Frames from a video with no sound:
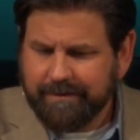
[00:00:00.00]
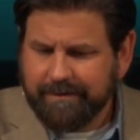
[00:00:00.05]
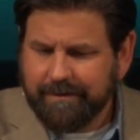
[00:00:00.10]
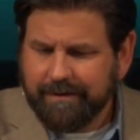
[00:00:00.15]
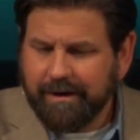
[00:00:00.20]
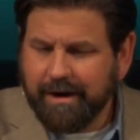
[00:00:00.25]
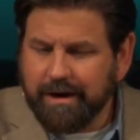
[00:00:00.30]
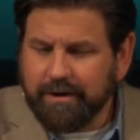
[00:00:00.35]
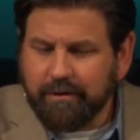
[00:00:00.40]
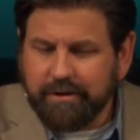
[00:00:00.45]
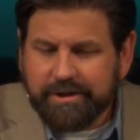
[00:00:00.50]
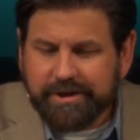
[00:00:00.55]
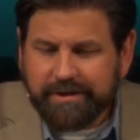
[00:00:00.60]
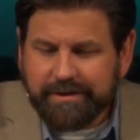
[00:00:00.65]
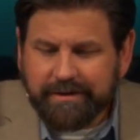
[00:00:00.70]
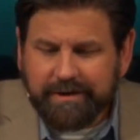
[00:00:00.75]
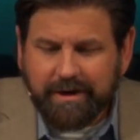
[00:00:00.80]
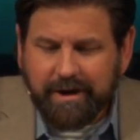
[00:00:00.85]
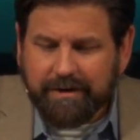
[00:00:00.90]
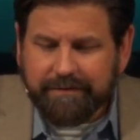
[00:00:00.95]
hundreds
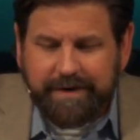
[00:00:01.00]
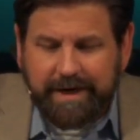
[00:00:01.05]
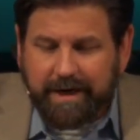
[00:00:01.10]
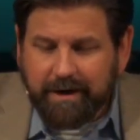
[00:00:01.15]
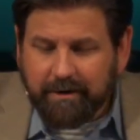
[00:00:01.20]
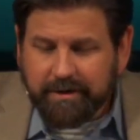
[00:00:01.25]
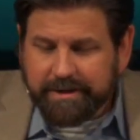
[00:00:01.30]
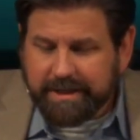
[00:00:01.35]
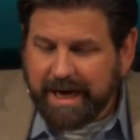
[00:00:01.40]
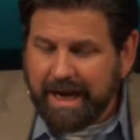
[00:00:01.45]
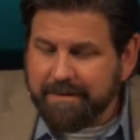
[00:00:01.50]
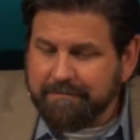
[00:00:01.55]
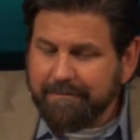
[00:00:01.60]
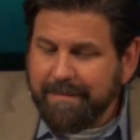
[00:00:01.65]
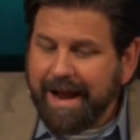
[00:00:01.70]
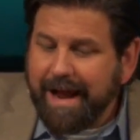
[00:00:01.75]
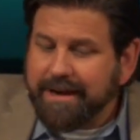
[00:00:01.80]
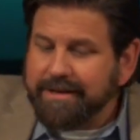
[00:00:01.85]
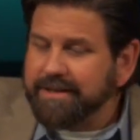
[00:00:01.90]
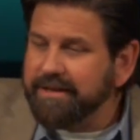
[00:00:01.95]
of years and
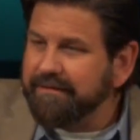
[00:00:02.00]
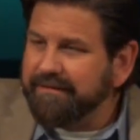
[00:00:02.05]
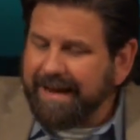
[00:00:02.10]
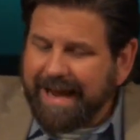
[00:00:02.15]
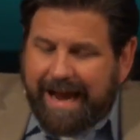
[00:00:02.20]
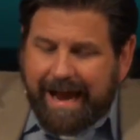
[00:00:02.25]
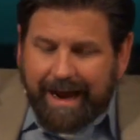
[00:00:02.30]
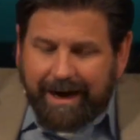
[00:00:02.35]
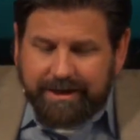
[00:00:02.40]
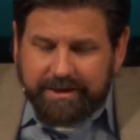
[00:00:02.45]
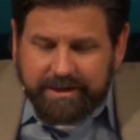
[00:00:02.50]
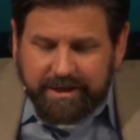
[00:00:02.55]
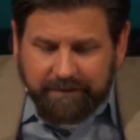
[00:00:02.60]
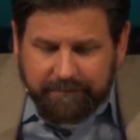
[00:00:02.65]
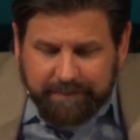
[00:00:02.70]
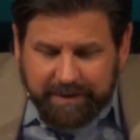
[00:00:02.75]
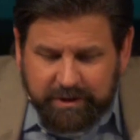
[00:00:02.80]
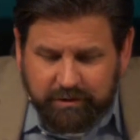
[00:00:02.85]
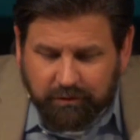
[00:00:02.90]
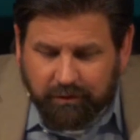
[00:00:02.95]
massive acts
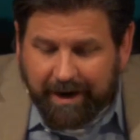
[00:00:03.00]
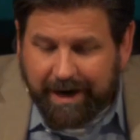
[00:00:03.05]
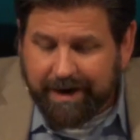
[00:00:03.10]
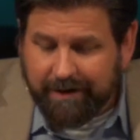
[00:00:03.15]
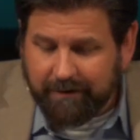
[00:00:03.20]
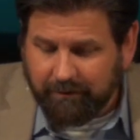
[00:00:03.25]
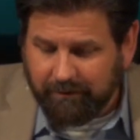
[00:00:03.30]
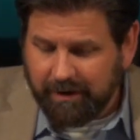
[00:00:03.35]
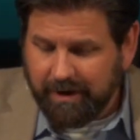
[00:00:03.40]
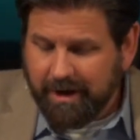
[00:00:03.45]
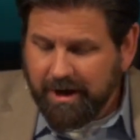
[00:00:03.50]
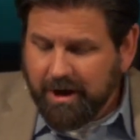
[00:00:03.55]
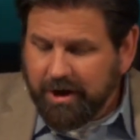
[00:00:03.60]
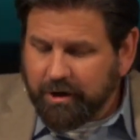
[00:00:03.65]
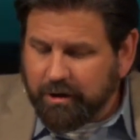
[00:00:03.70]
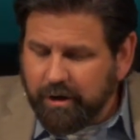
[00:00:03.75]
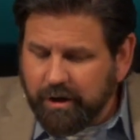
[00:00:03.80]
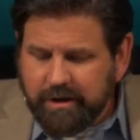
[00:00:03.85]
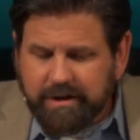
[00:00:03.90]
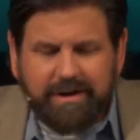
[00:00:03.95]
of betrayal
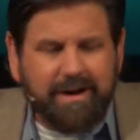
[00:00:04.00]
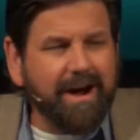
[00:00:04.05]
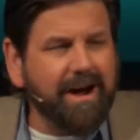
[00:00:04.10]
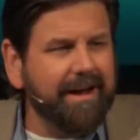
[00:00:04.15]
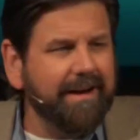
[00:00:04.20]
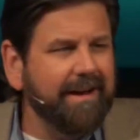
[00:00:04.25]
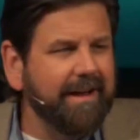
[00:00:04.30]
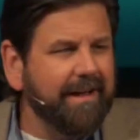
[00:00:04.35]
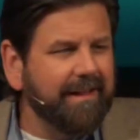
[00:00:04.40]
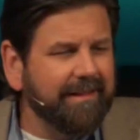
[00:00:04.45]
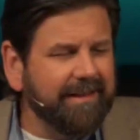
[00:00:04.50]
could not,